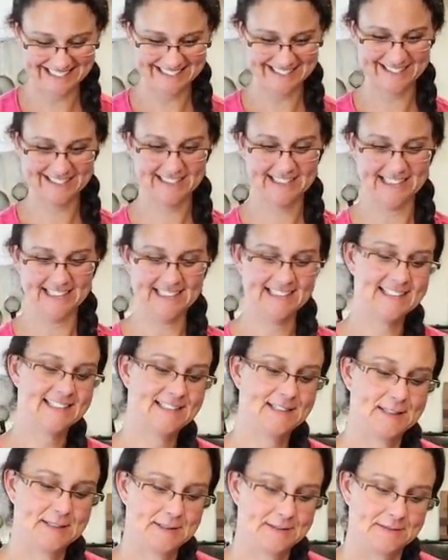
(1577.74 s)

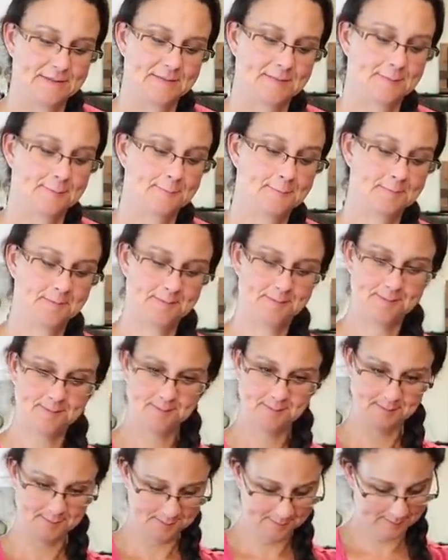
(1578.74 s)

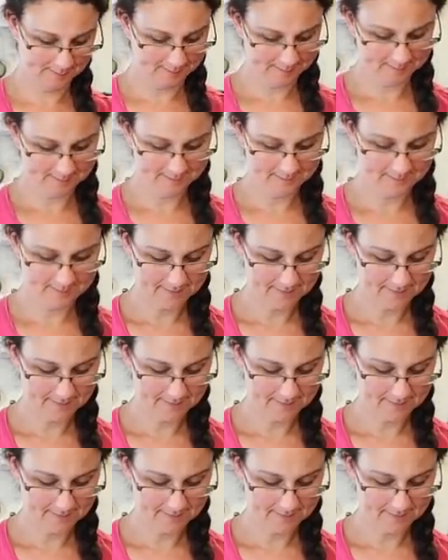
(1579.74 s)
Nobody speaks.